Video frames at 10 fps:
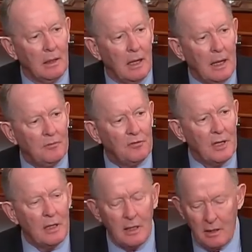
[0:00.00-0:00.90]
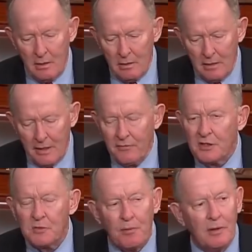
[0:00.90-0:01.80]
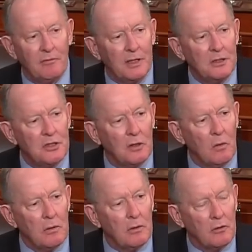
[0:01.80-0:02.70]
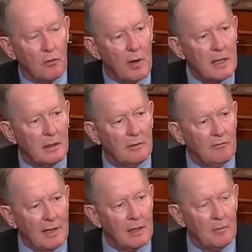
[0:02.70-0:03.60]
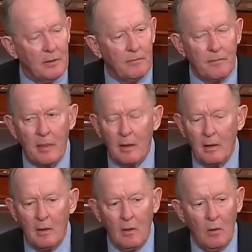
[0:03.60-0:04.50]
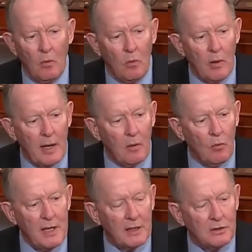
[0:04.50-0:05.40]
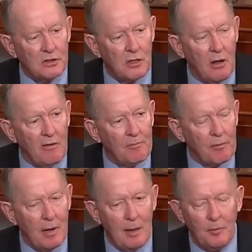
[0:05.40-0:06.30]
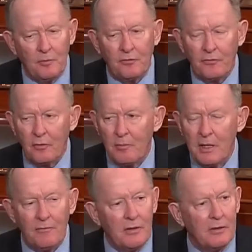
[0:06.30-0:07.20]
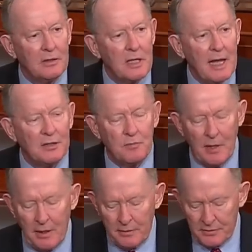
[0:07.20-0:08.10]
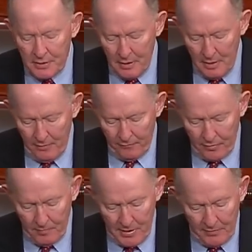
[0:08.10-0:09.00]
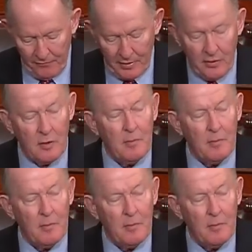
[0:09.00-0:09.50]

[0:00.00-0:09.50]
I'm sent here, given this privilege, in order to create an environment where we can solve problems for the benefit of the taxpayers, for the benefit of the